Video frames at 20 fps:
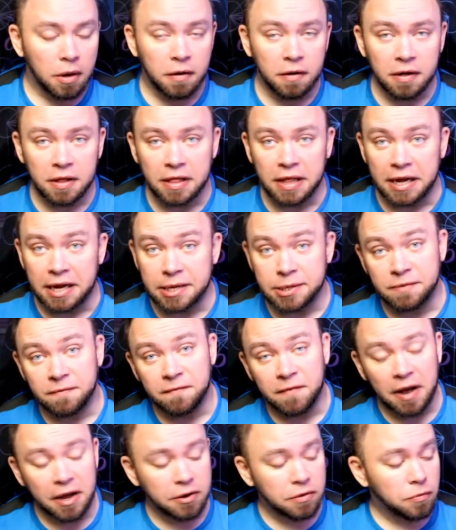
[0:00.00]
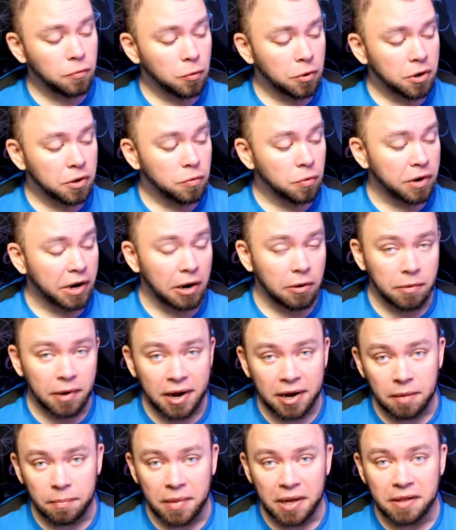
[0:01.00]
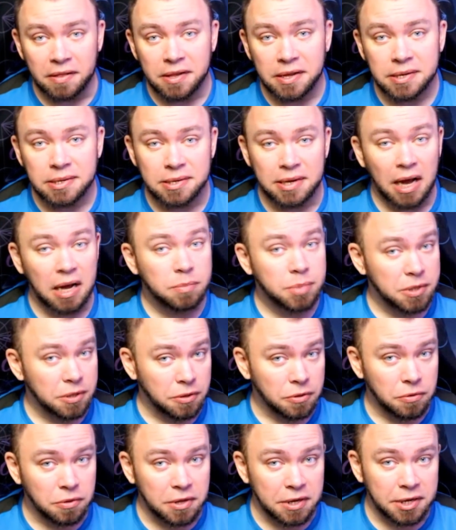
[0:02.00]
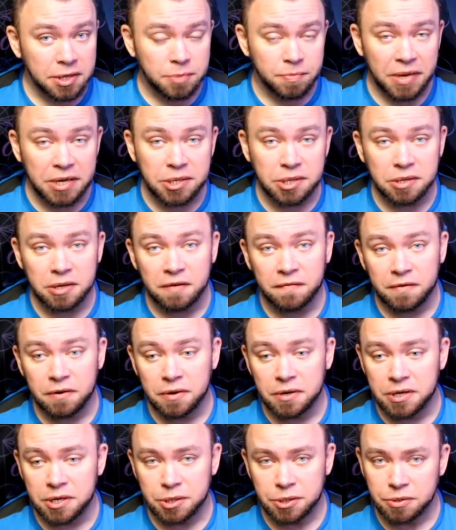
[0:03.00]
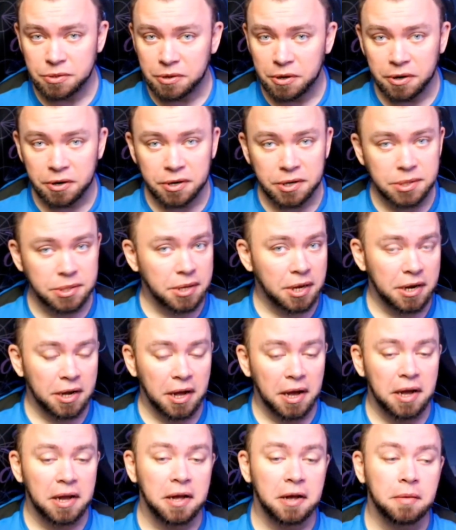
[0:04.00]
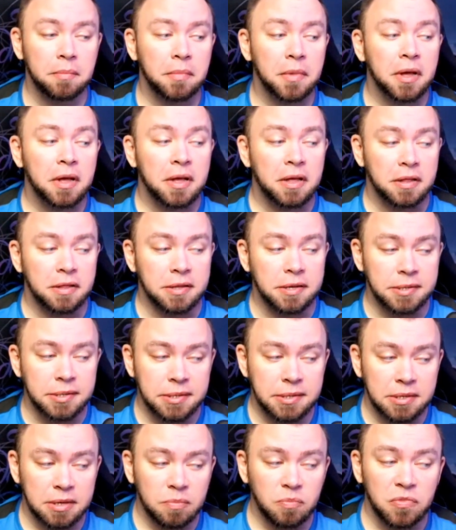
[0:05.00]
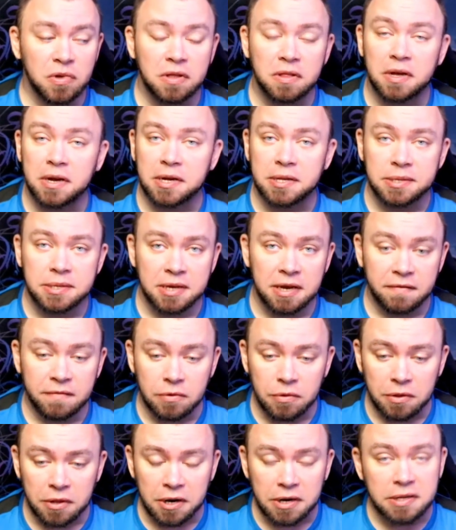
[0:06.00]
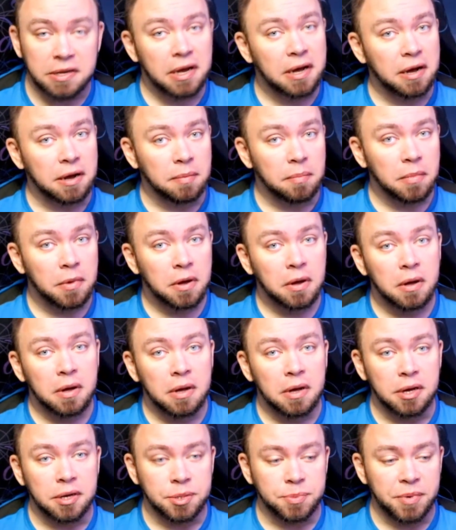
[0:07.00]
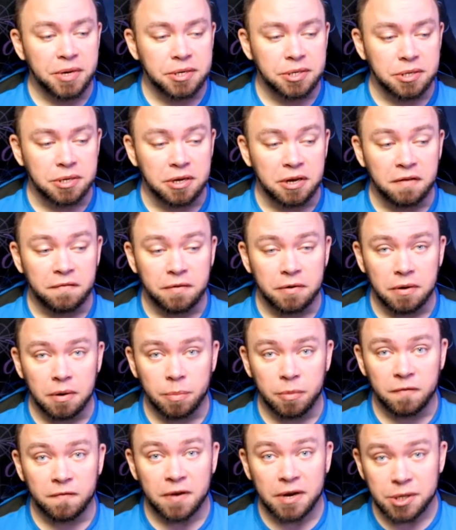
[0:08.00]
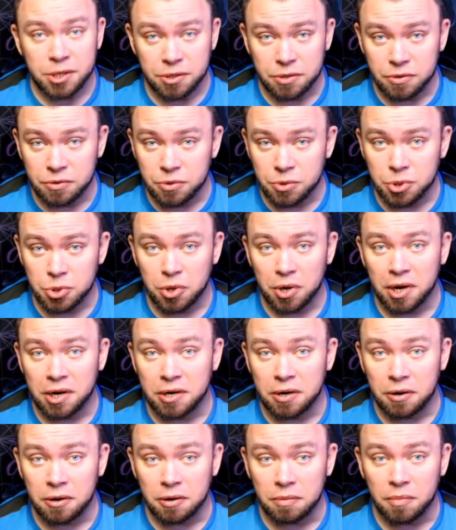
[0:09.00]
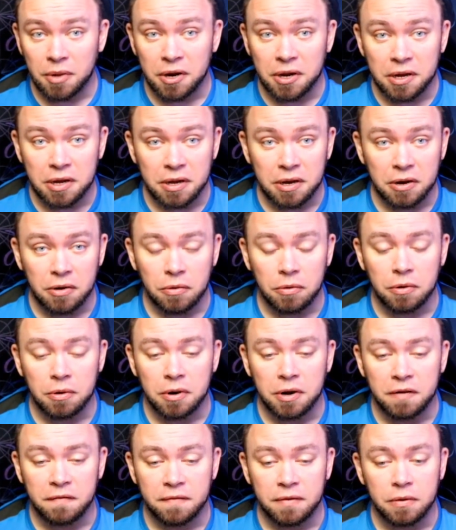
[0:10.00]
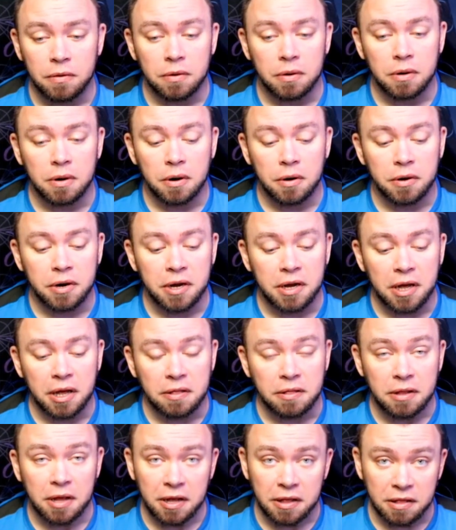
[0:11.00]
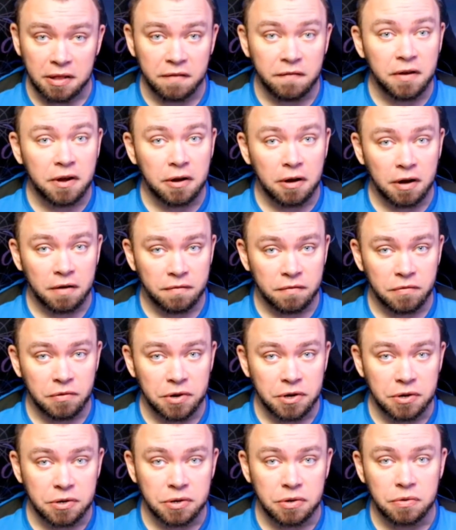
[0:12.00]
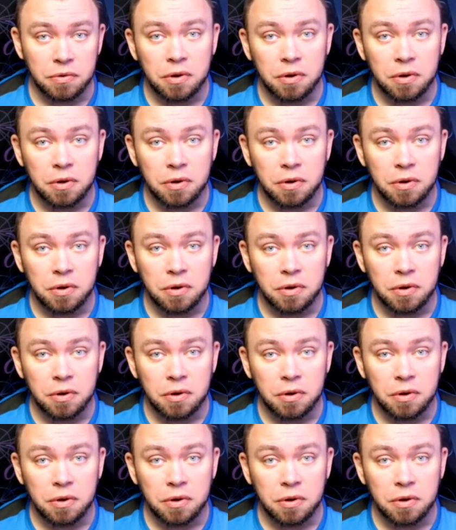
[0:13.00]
Like, as a final word, would I recommend this? Absolutely, especially if you're a digital artist like I am, this is something that can save you a lot of time, especially if you're a professional who's trying to earn money and, or if you're earning a, a living off of what you do.